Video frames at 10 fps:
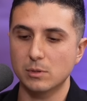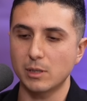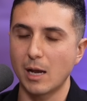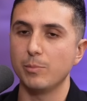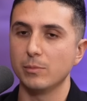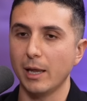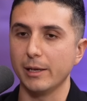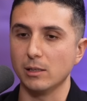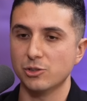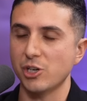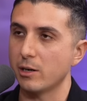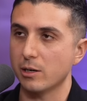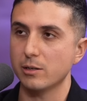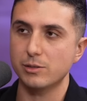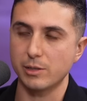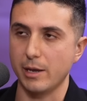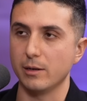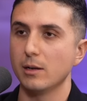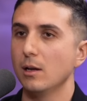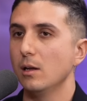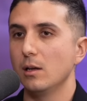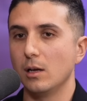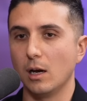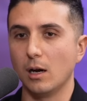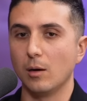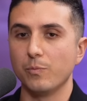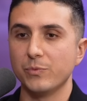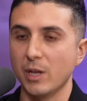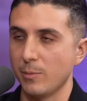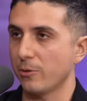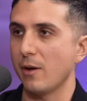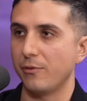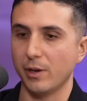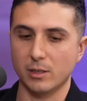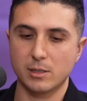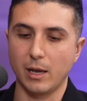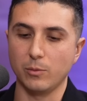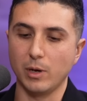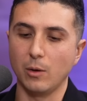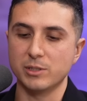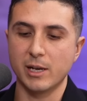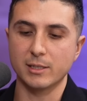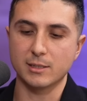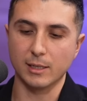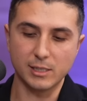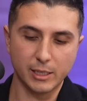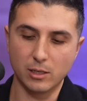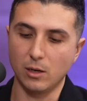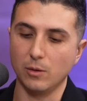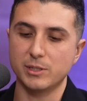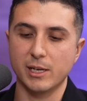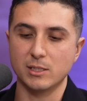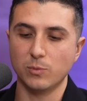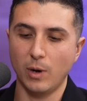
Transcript: type, like genres and demographics. I would test Latino, I would test